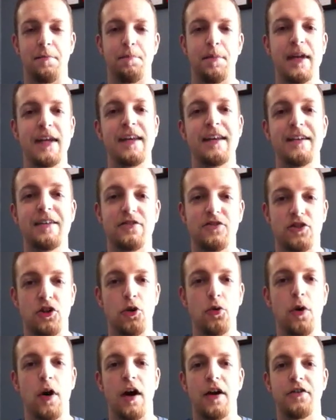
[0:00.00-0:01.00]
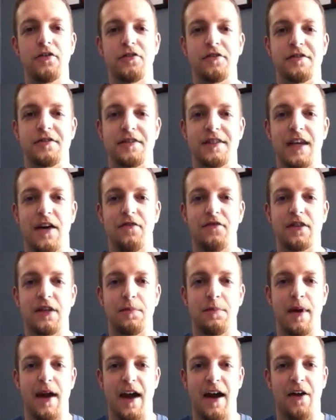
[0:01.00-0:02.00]
being 270
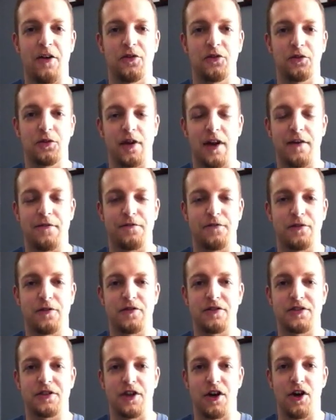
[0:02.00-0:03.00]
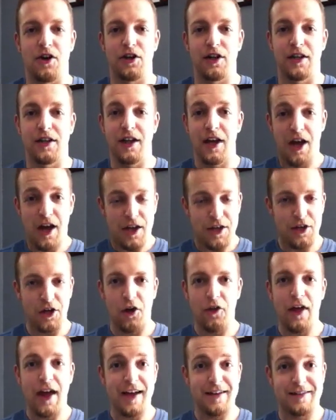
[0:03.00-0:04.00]
pounds when I first started,
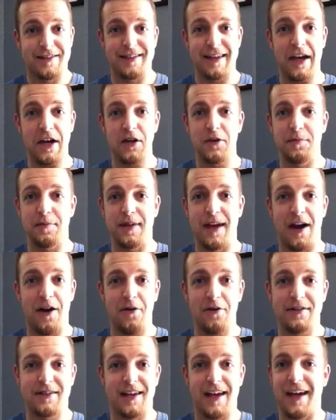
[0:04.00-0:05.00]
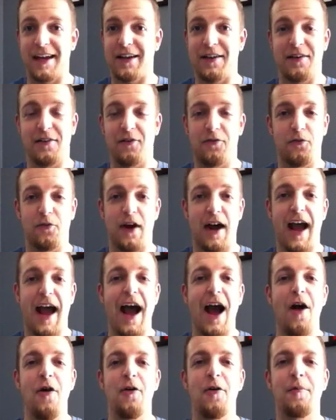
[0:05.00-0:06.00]
that scared me. I was like,
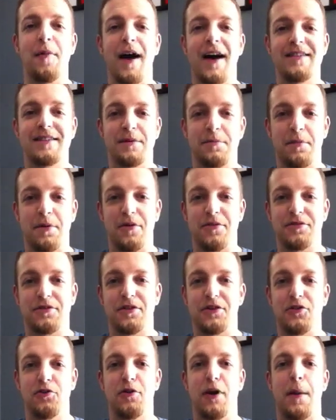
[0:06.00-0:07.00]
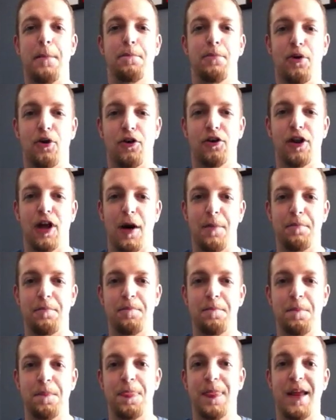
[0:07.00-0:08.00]
how am I supposed to do a
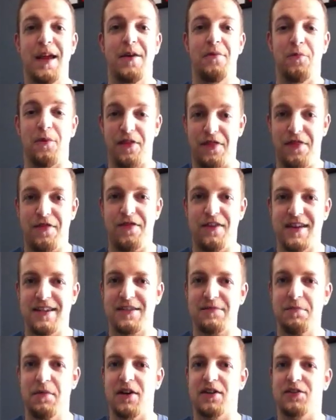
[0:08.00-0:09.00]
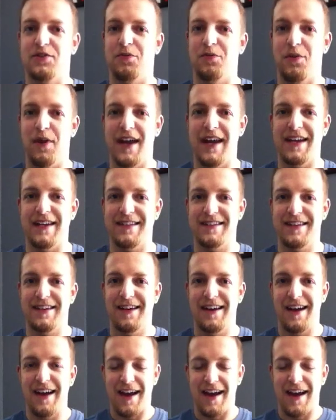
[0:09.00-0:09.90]
pull-up with this much weight?